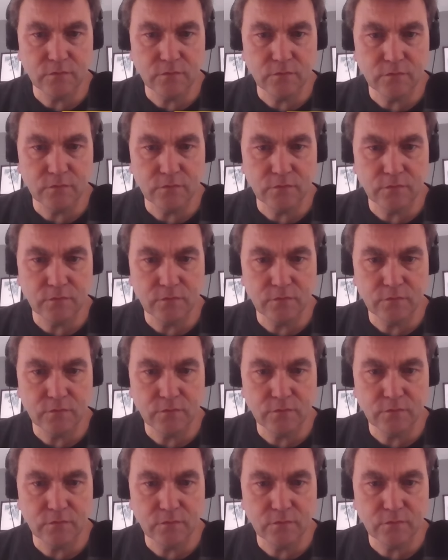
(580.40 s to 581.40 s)

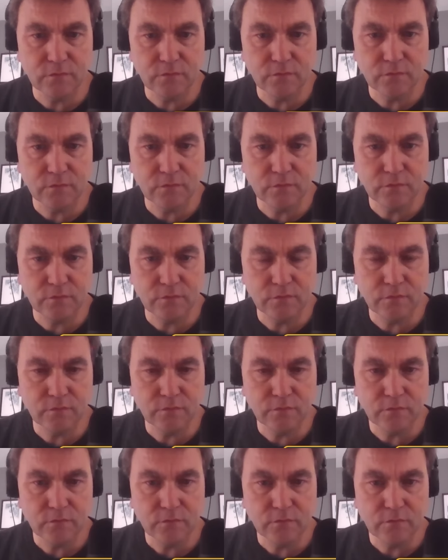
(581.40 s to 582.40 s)

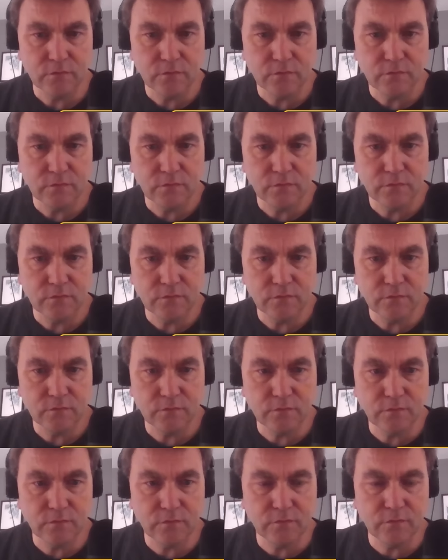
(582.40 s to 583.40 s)

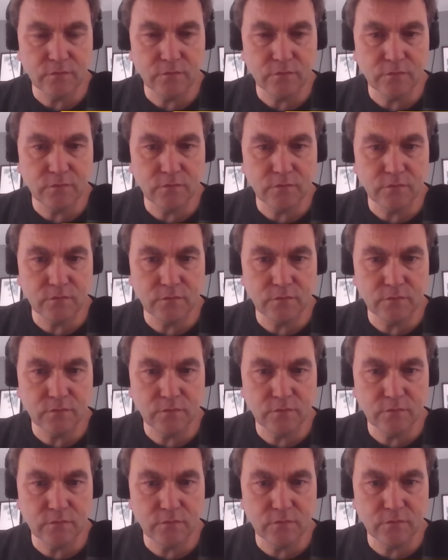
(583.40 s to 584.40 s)

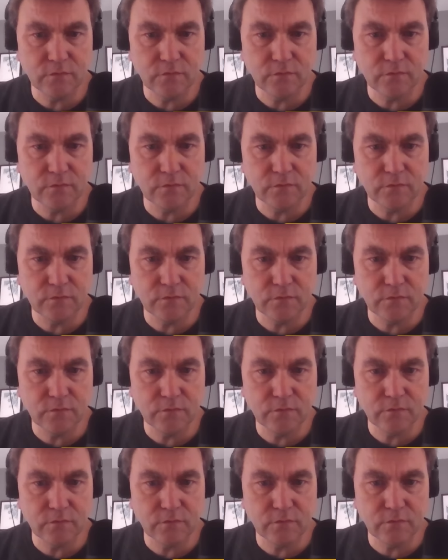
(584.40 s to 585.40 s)

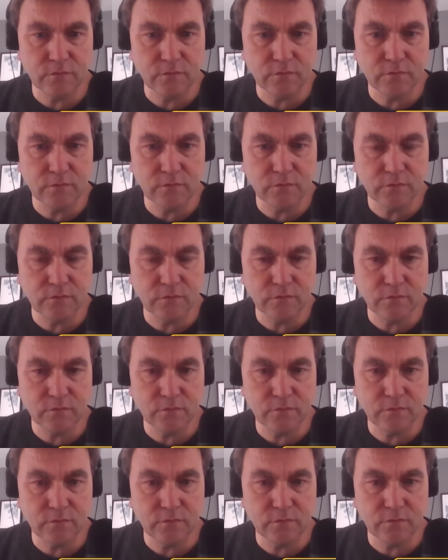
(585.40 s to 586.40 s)

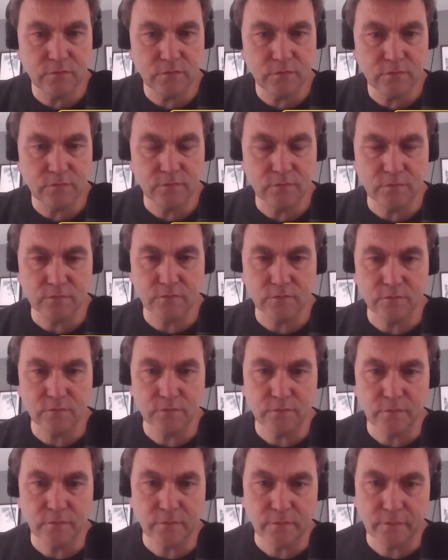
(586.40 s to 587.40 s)

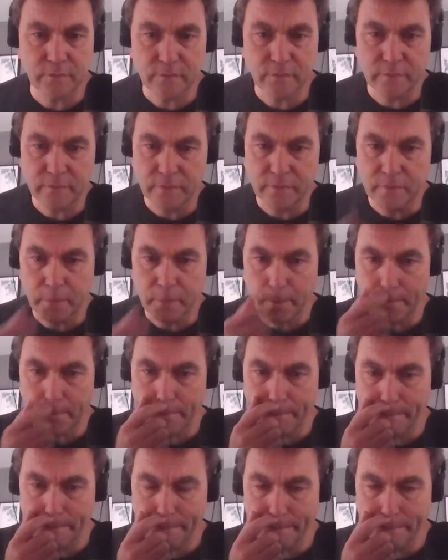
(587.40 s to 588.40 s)
(not speaking)